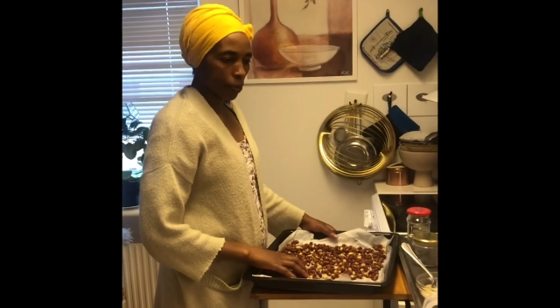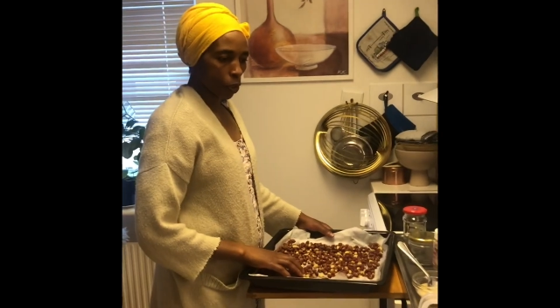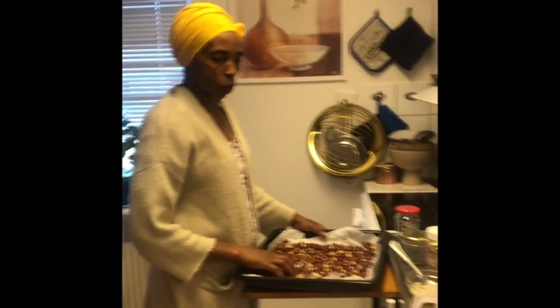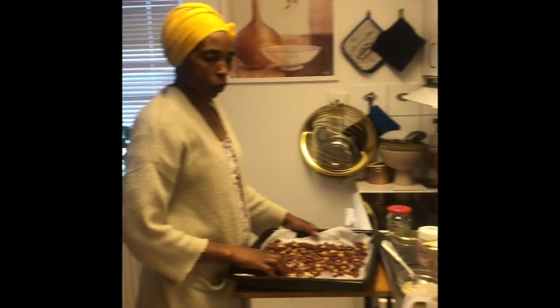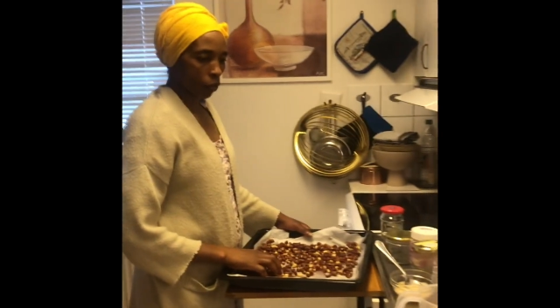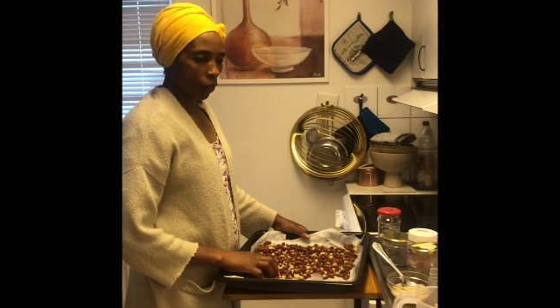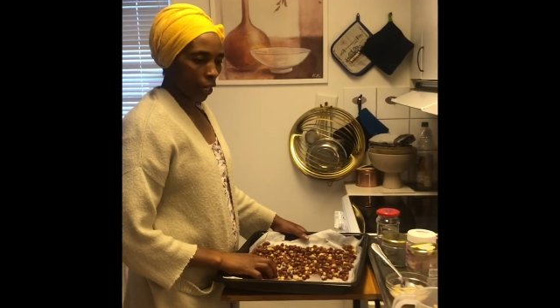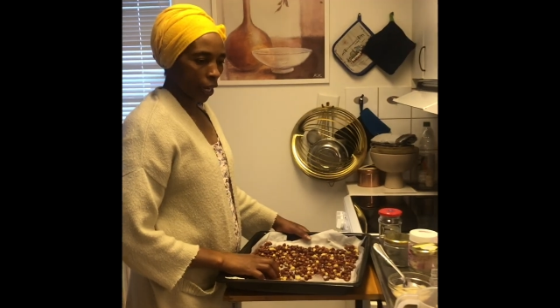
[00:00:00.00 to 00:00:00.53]
of
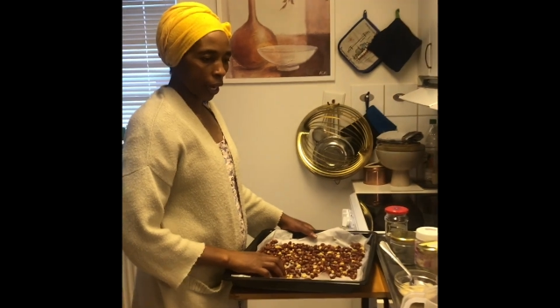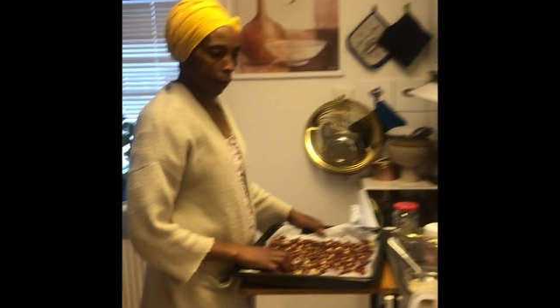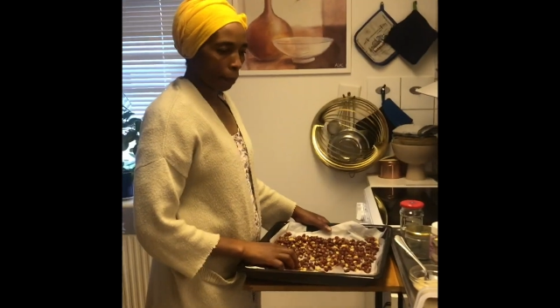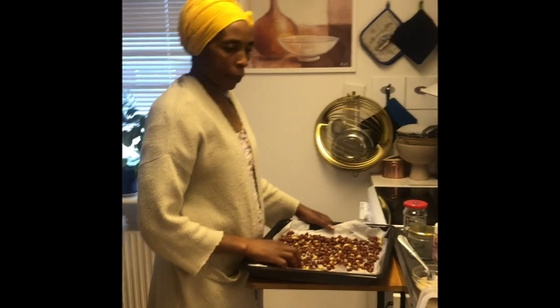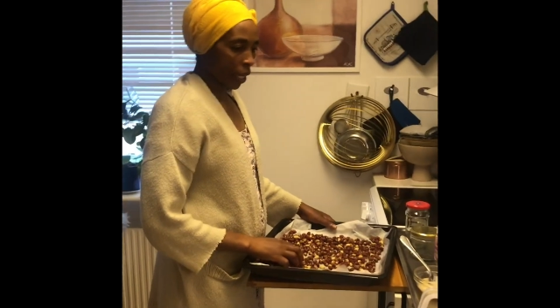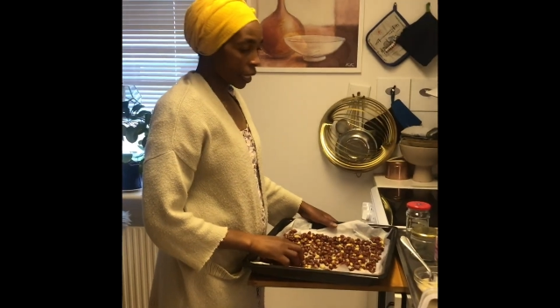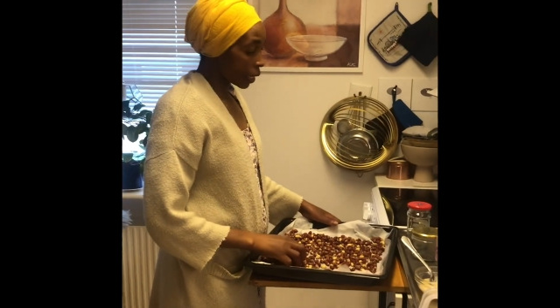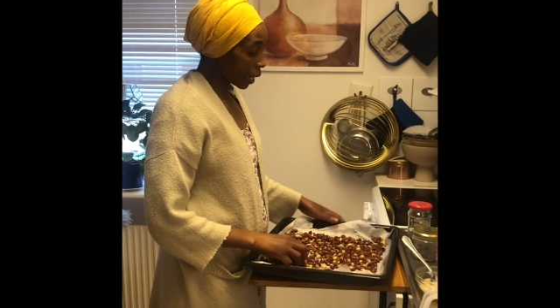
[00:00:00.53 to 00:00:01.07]

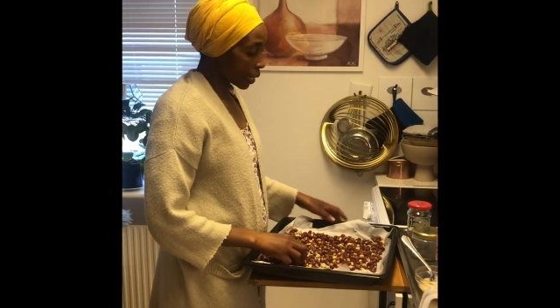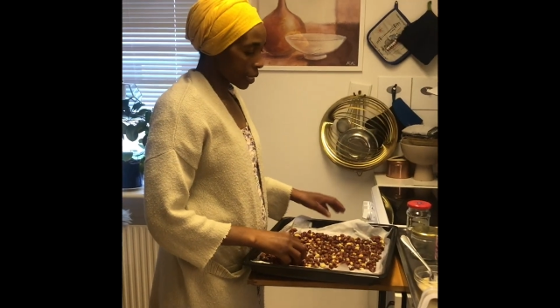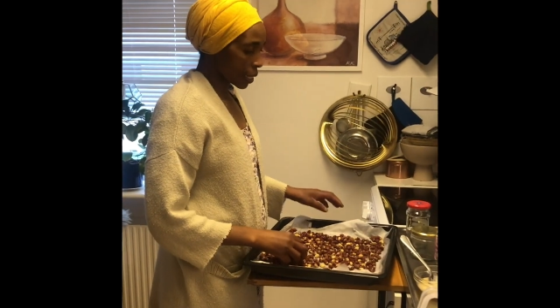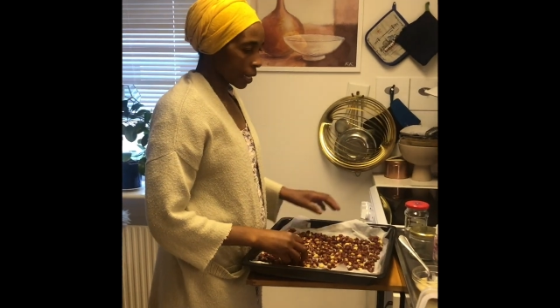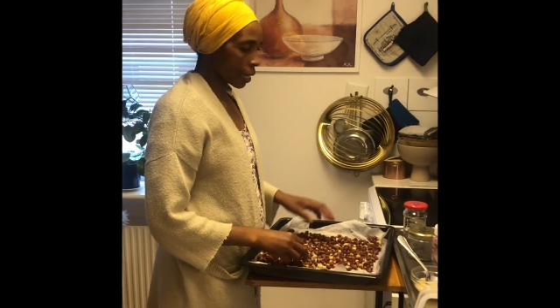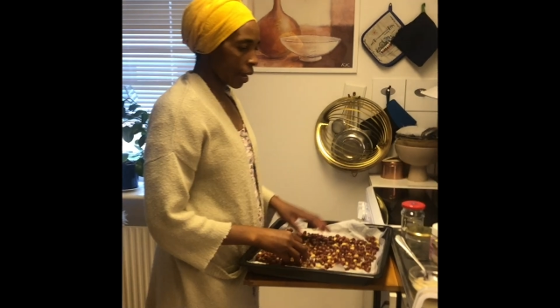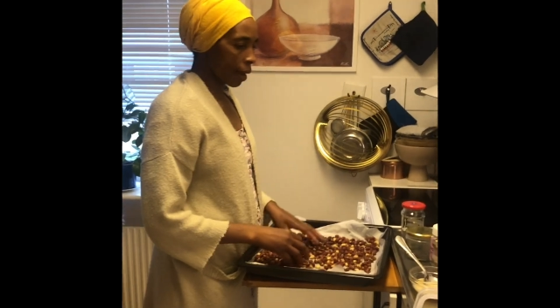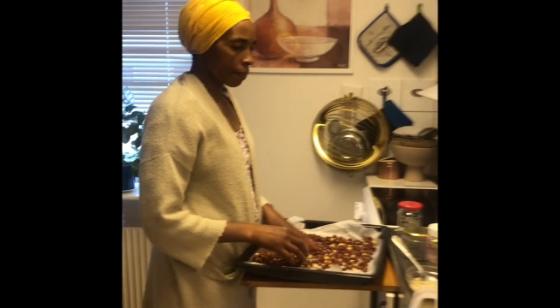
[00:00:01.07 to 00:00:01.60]
peanuts
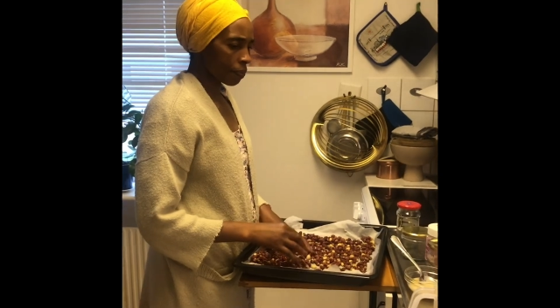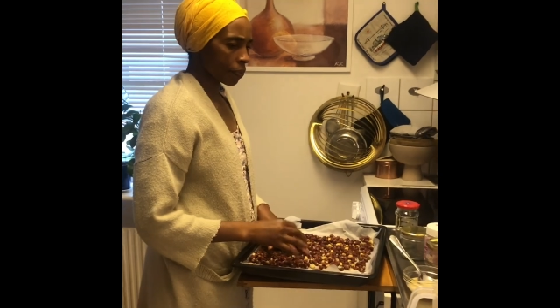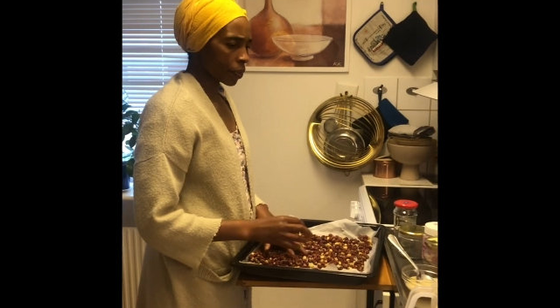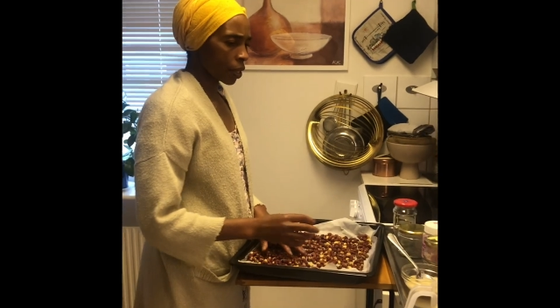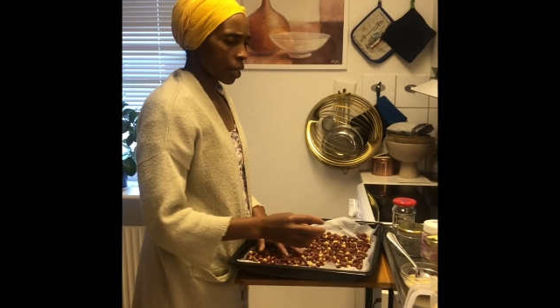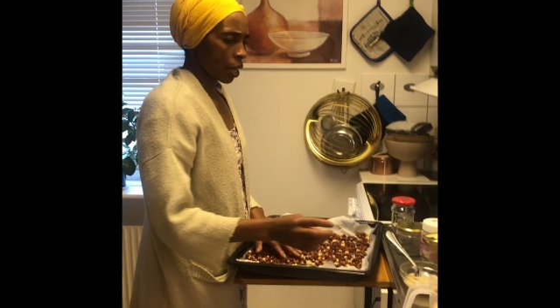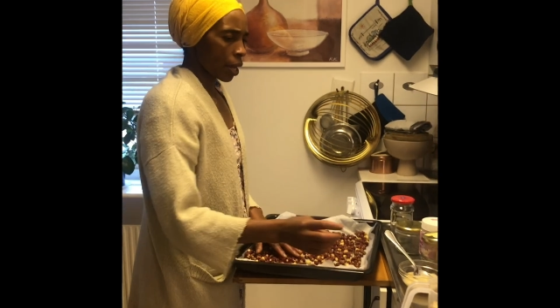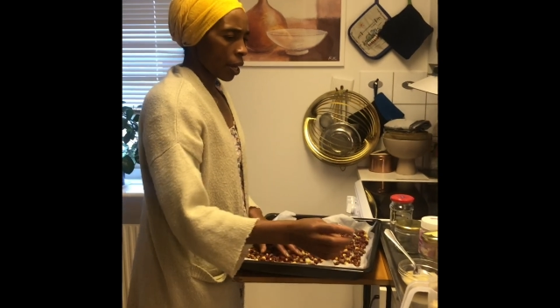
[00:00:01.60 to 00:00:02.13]
here.
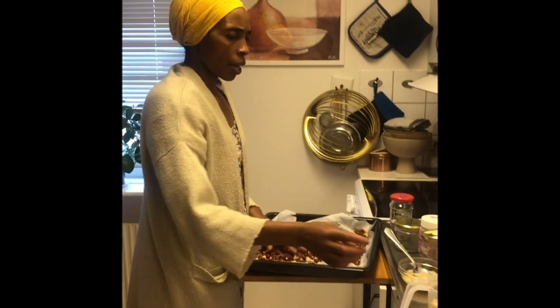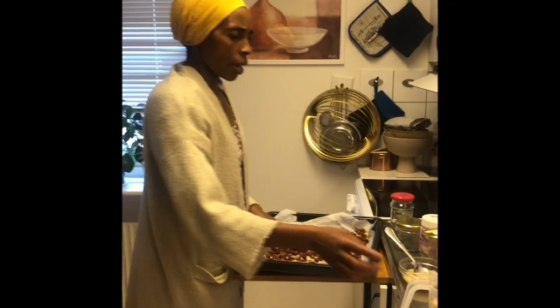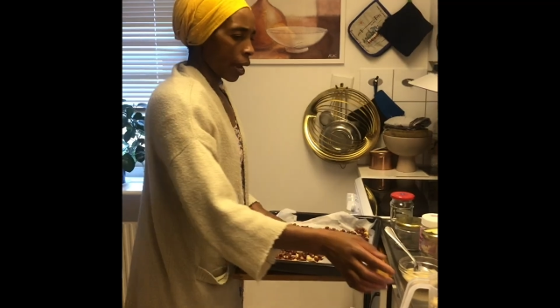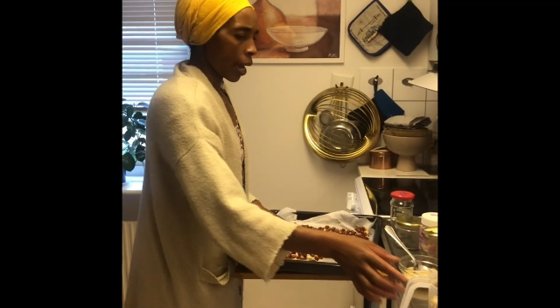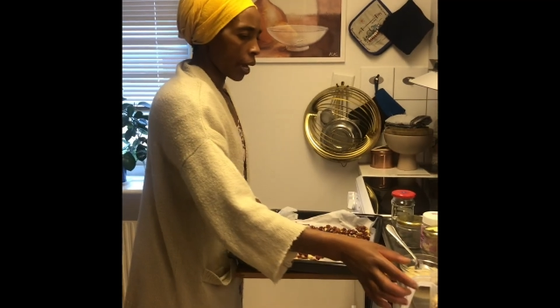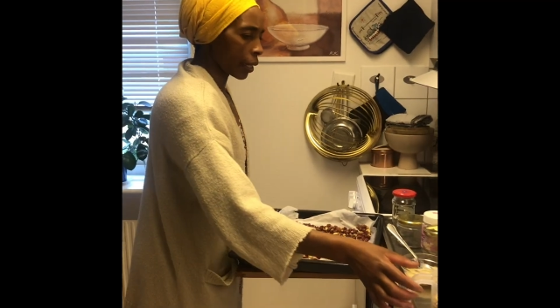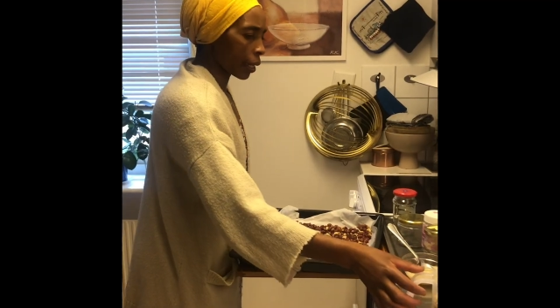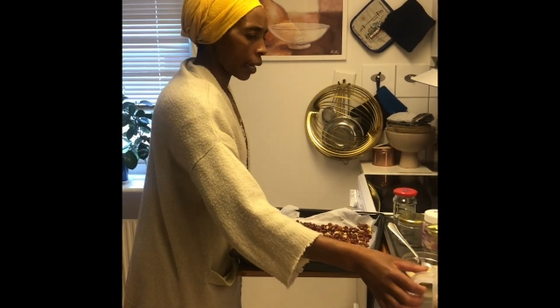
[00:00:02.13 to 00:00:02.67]

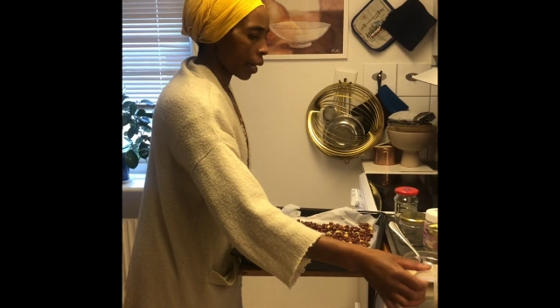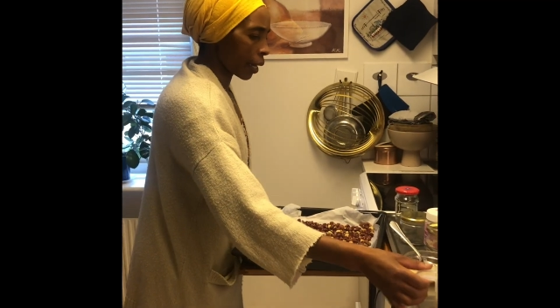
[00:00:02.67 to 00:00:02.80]
And